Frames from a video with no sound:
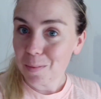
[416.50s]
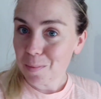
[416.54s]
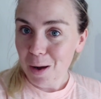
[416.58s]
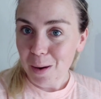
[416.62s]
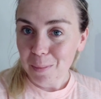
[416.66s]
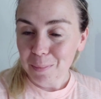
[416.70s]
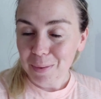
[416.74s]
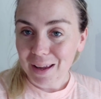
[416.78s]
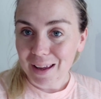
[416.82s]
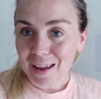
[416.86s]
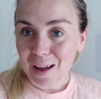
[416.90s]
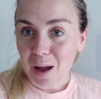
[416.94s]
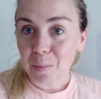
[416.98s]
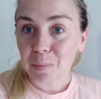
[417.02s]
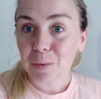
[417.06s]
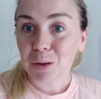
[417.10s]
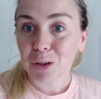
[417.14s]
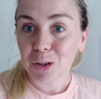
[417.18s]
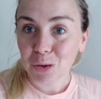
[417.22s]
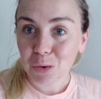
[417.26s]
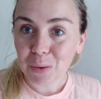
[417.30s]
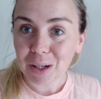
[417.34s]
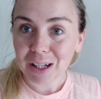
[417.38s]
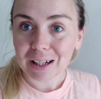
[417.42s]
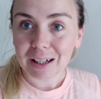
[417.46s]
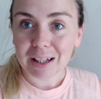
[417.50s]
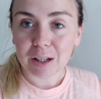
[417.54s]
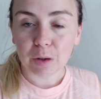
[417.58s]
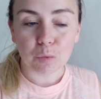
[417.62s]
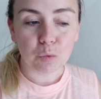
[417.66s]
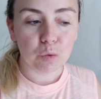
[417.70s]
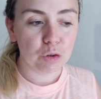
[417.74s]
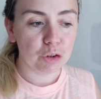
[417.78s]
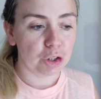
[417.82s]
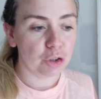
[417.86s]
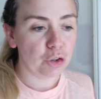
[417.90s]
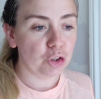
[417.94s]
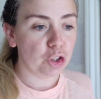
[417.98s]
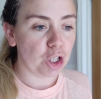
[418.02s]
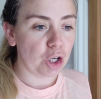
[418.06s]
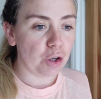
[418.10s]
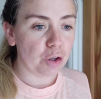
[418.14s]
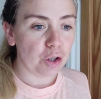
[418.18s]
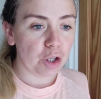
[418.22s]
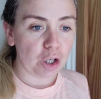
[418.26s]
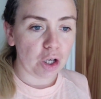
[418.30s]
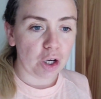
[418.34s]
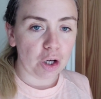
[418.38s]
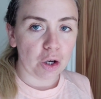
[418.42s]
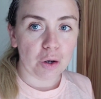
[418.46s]
I'm up here, I'm going to quickly also show
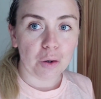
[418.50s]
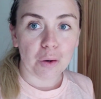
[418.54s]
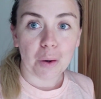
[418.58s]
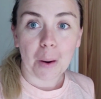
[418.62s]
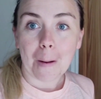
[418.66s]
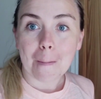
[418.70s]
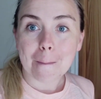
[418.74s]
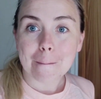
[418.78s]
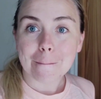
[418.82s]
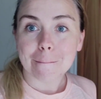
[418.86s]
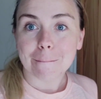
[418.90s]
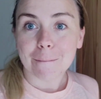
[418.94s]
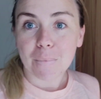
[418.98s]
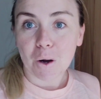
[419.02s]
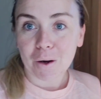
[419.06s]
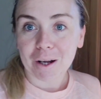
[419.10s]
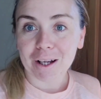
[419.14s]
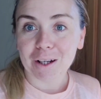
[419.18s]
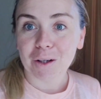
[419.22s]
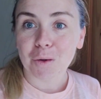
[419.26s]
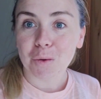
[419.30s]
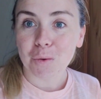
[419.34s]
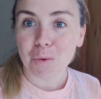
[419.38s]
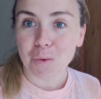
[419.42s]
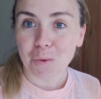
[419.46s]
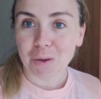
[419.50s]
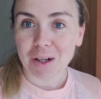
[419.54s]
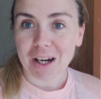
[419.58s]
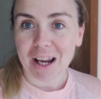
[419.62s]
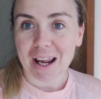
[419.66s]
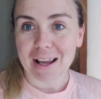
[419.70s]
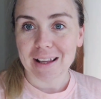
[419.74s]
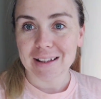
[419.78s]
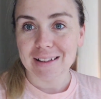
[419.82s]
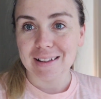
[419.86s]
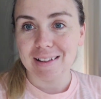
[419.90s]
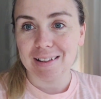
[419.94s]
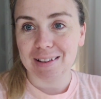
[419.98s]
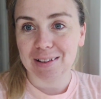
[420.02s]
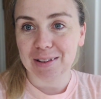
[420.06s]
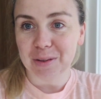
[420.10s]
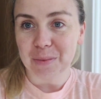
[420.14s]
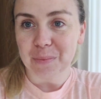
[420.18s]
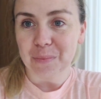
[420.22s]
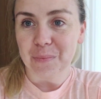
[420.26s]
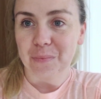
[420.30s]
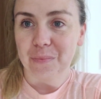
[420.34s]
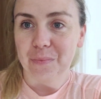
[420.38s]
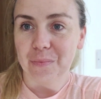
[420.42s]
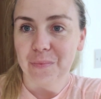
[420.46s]
you my
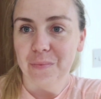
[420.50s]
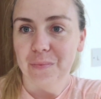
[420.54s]
cornice.